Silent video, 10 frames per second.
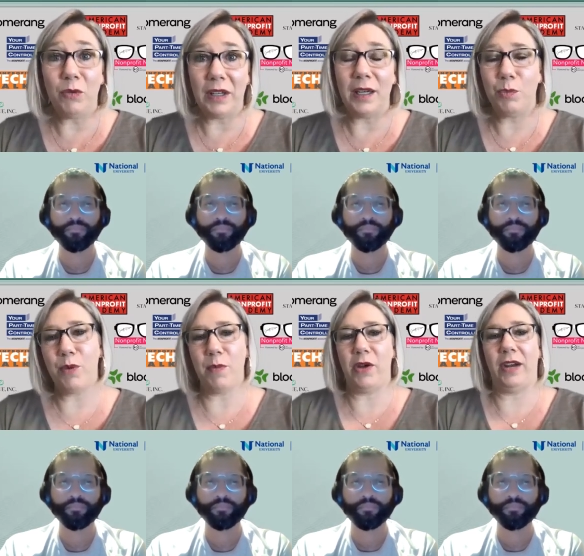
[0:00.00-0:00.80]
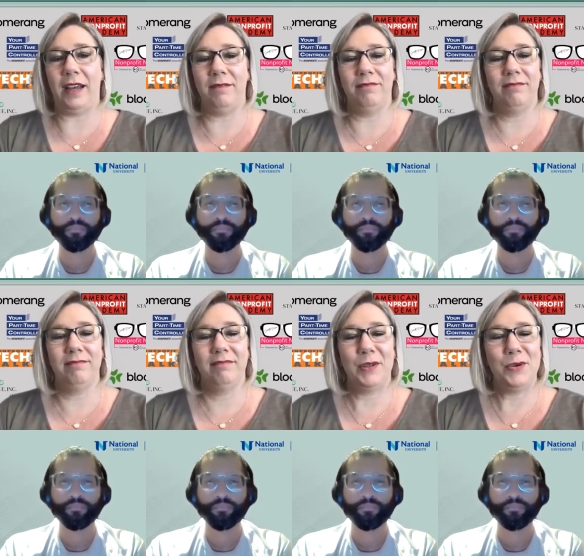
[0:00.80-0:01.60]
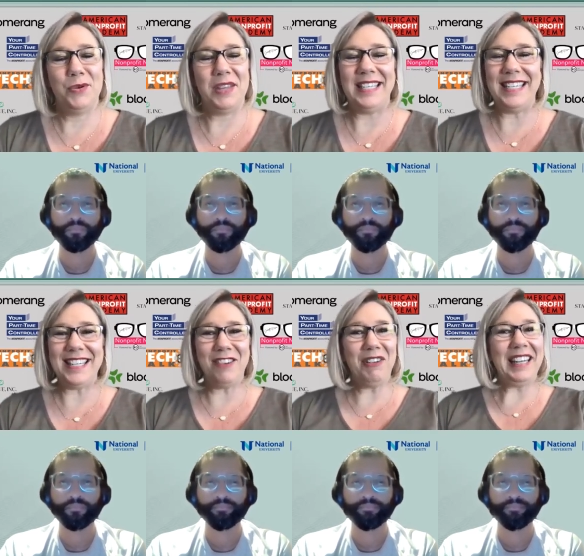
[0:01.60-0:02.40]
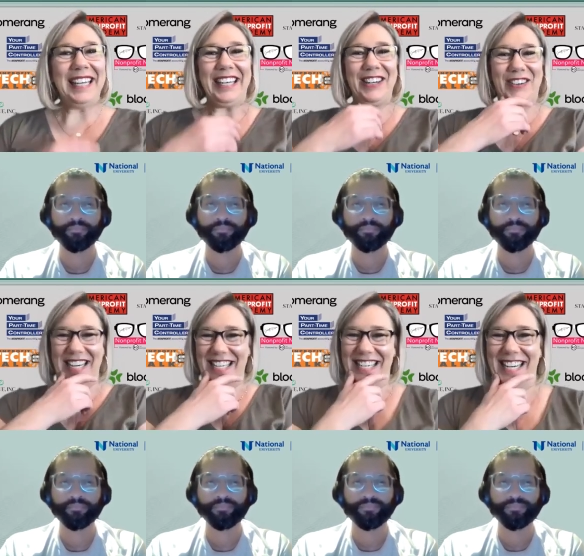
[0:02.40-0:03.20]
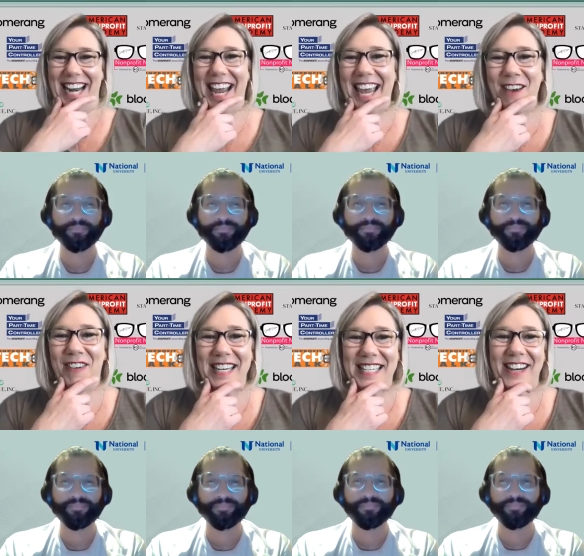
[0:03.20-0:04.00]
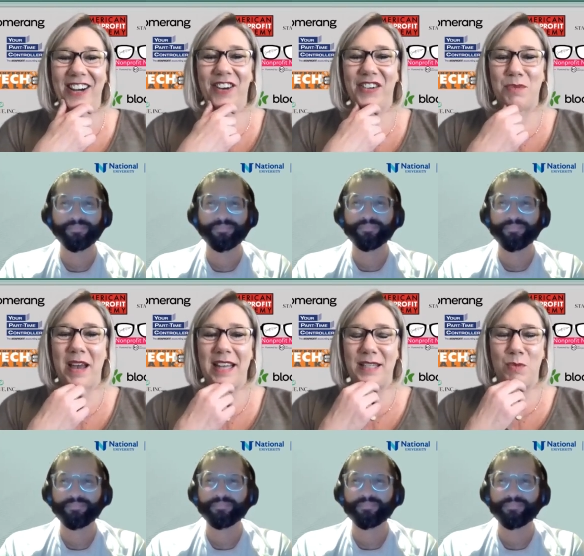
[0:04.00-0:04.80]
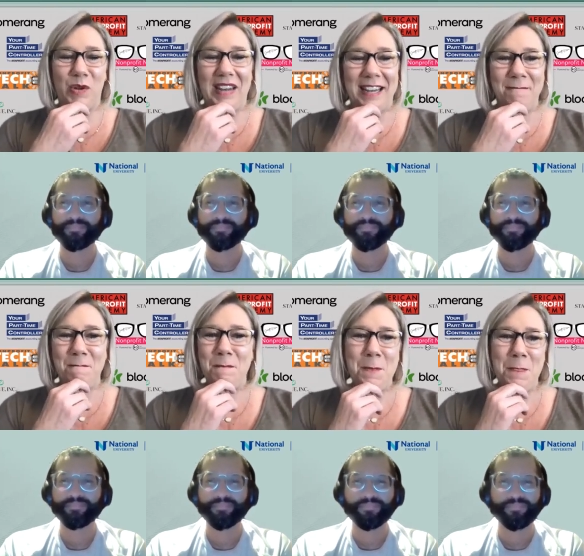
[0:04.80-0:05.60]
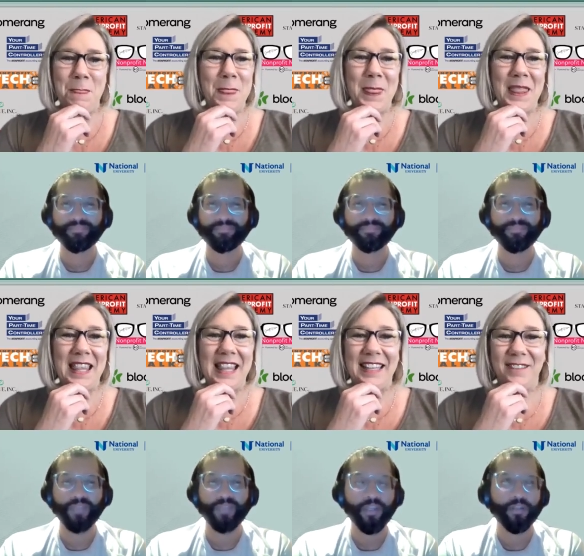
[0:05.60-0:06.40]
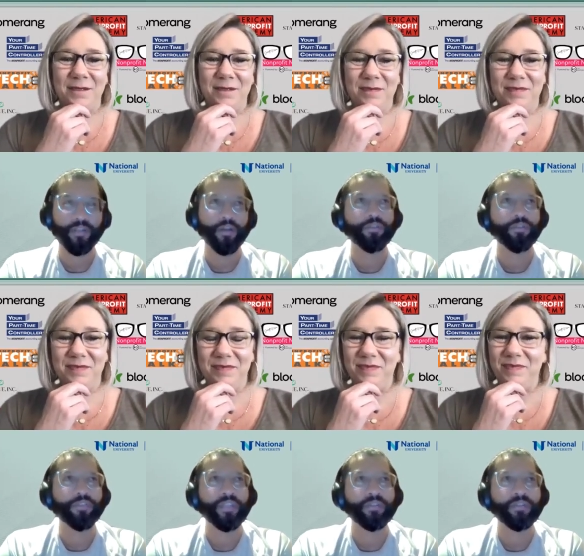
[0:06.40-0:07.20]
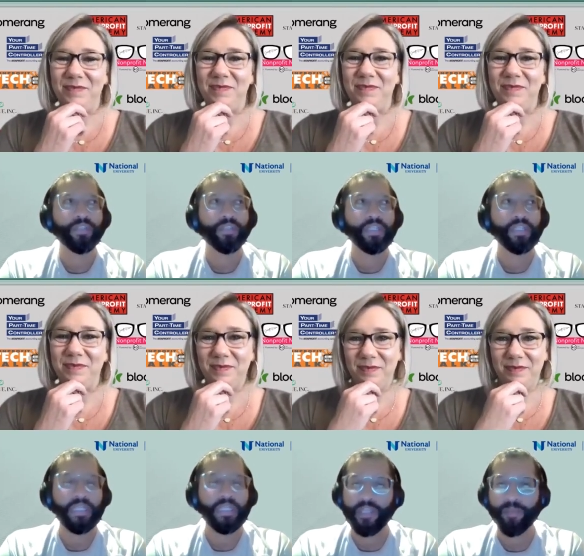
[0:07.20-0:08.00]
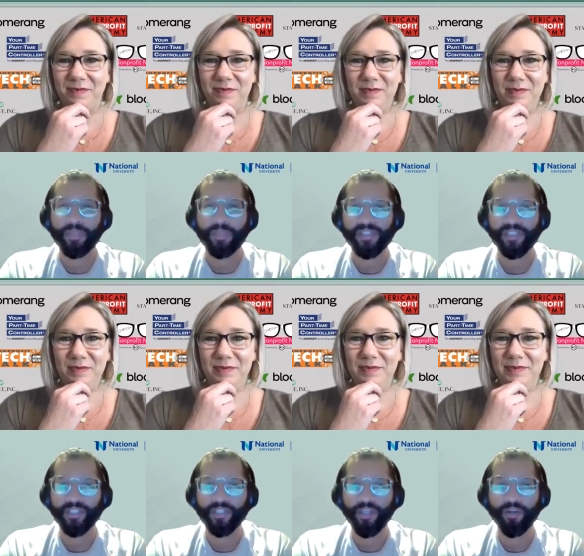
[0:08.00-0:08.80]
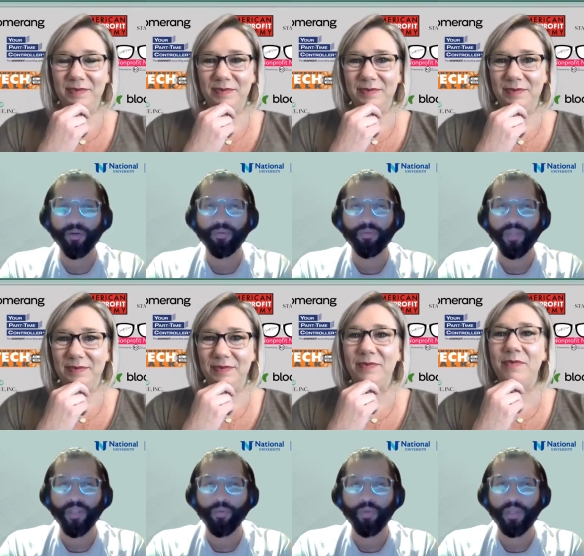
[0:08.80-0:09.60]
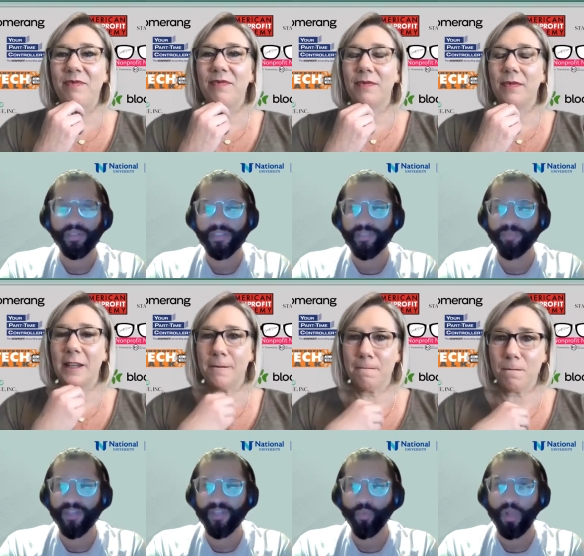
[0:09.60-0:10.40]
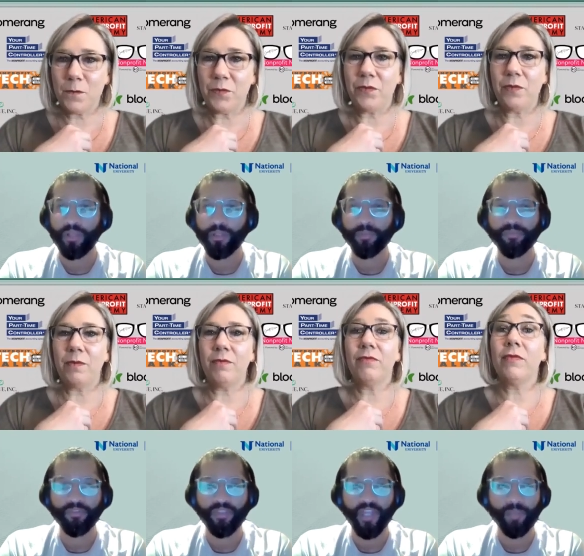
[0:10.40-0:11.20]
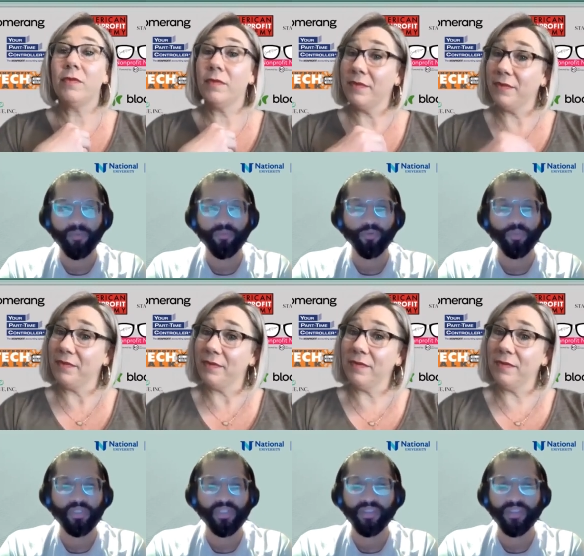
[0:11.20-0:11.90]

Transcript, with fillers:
Speaker 1: really promote it? Ooh, this is a really good question. I can't wait to hear your response, Muhi.
Speaker 2: Yeah, you know, think of the incoming CEO. Like, what is the best welcome for them? If you really